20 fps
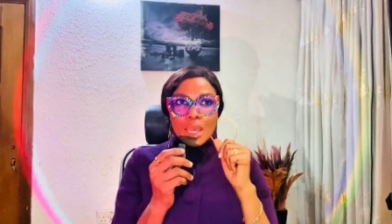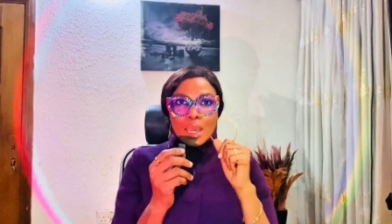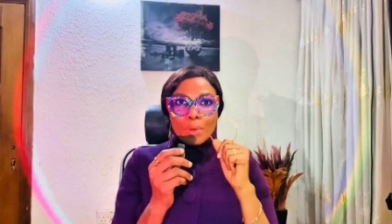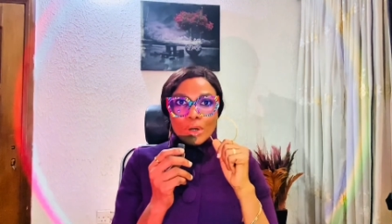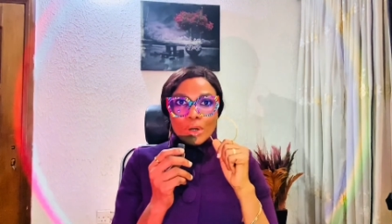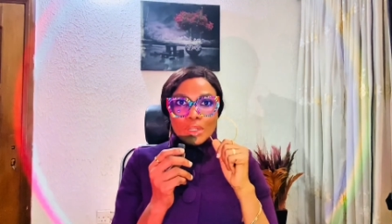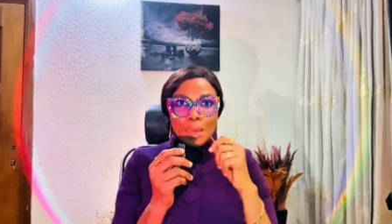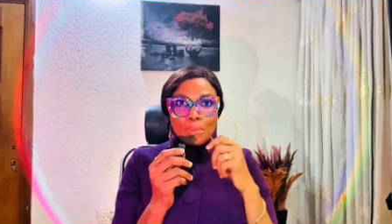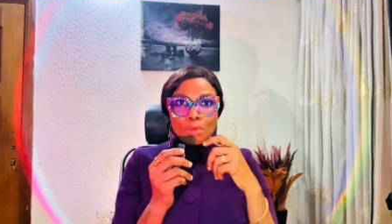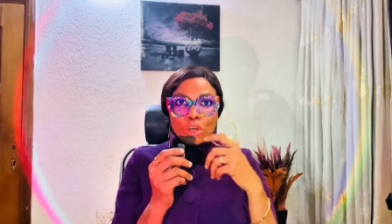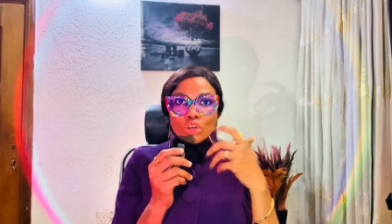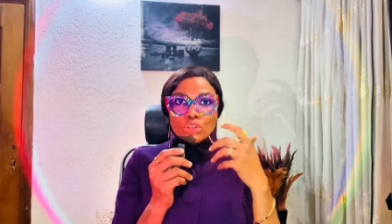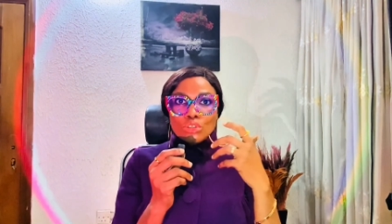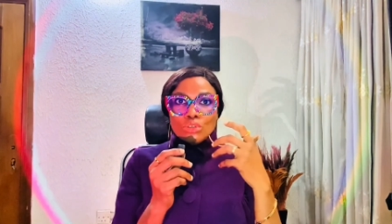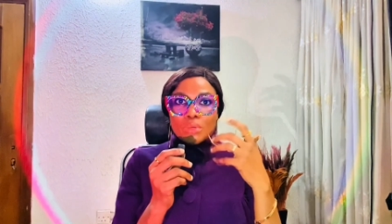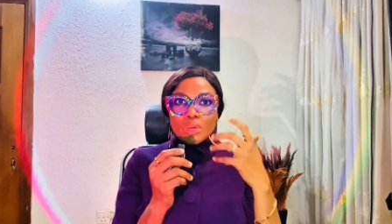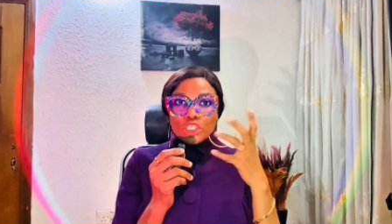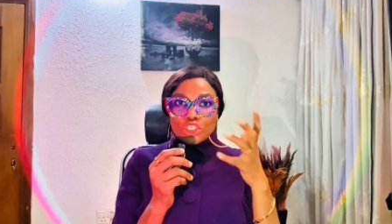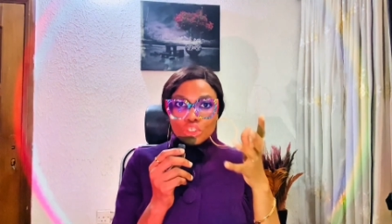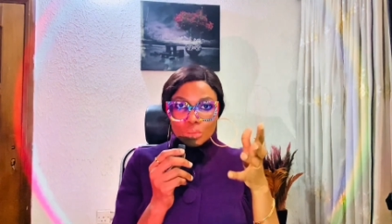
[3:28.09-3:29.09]
But I'm not going to
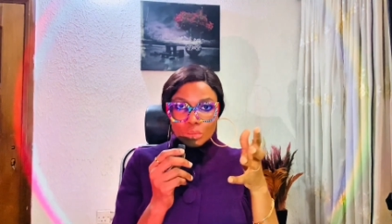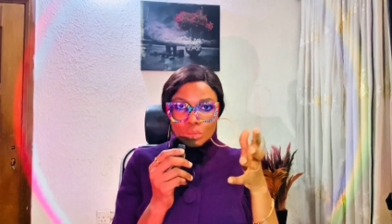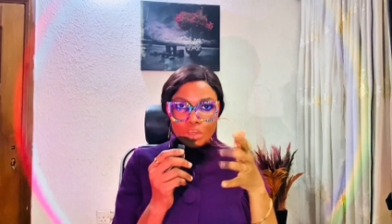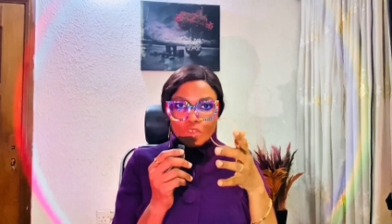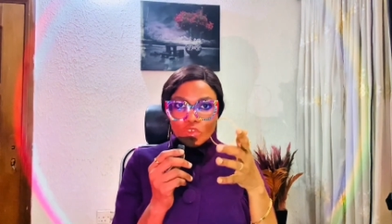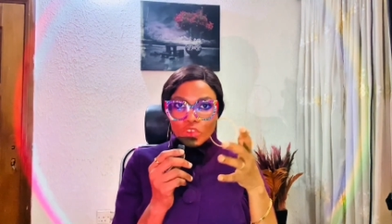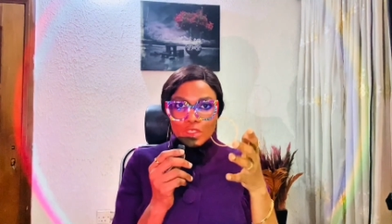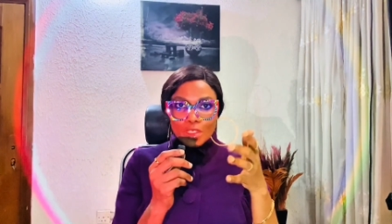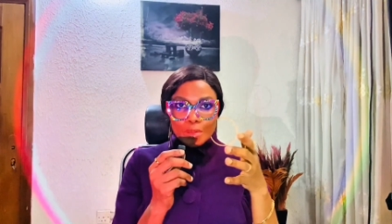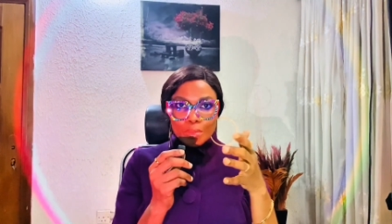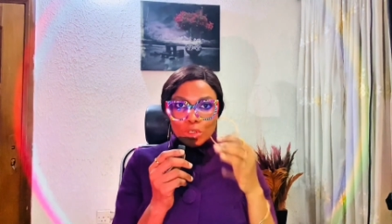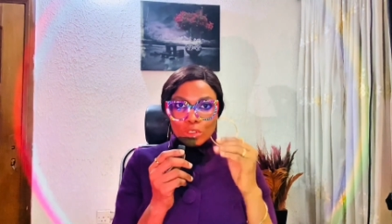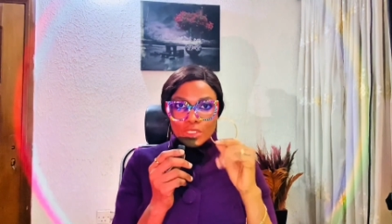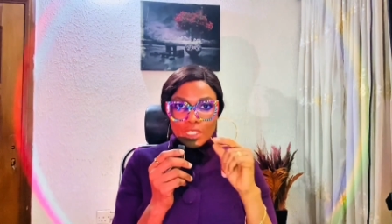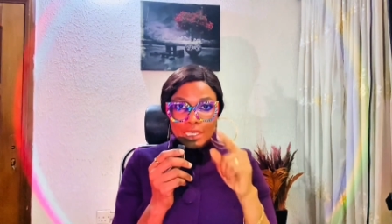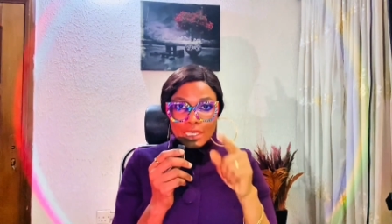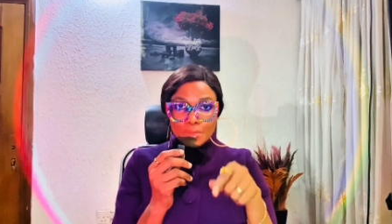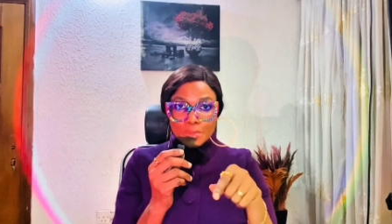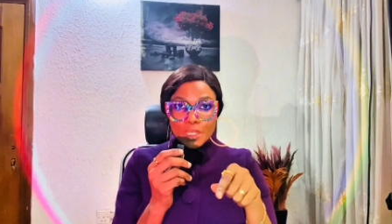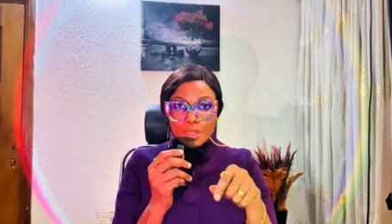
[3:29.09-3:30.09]
mention everything because I
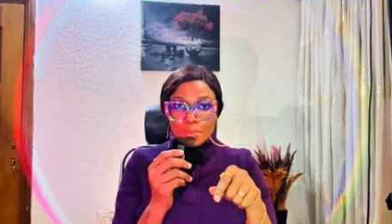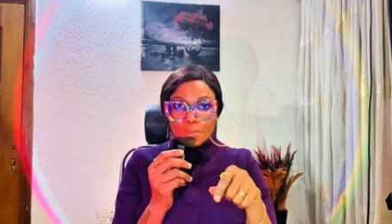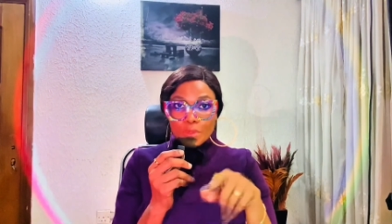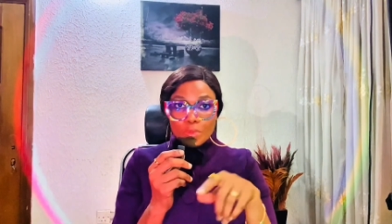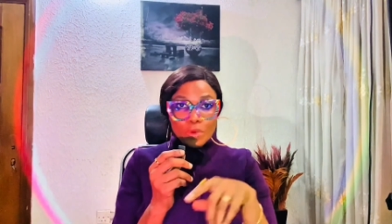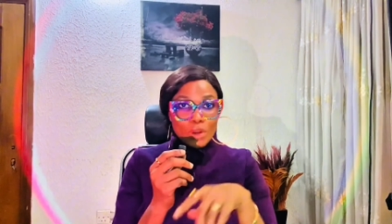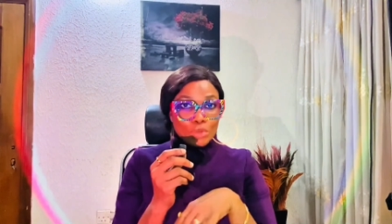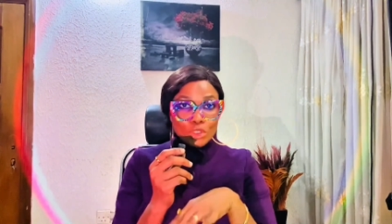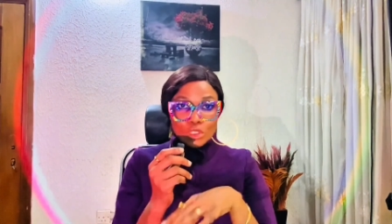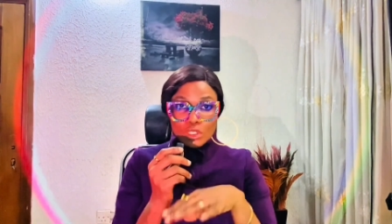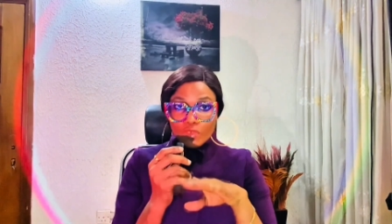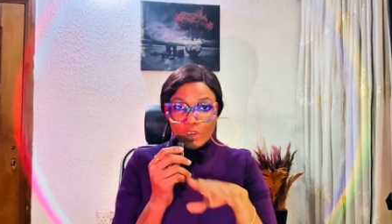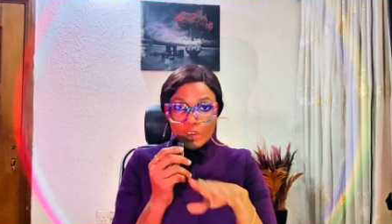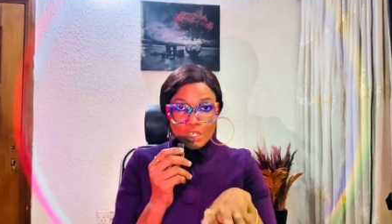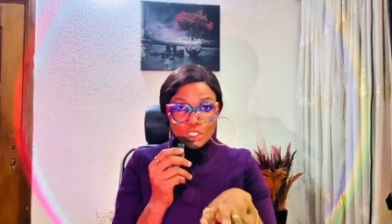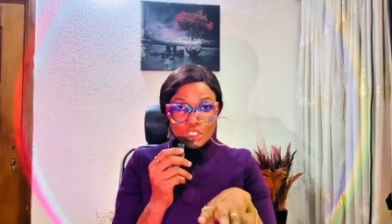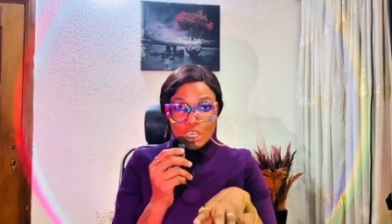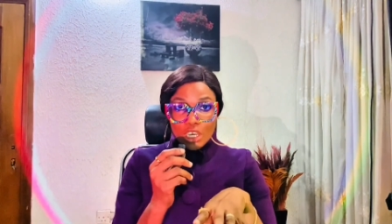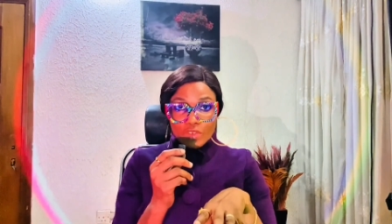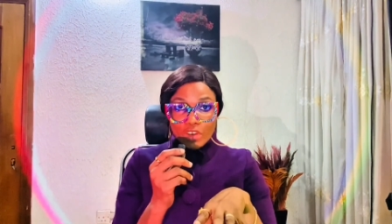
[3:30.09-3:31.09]
keep telling people I'm not a
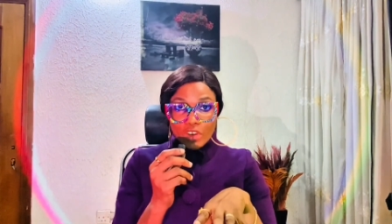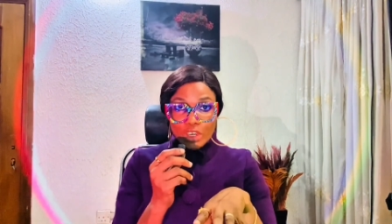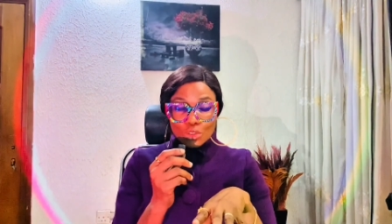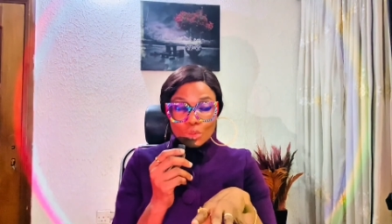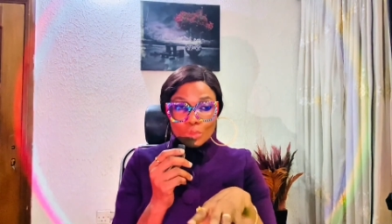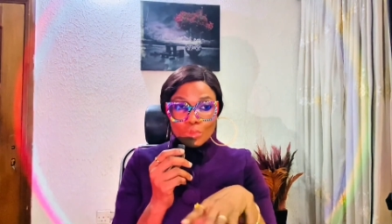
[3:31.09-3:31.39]
financial advisor.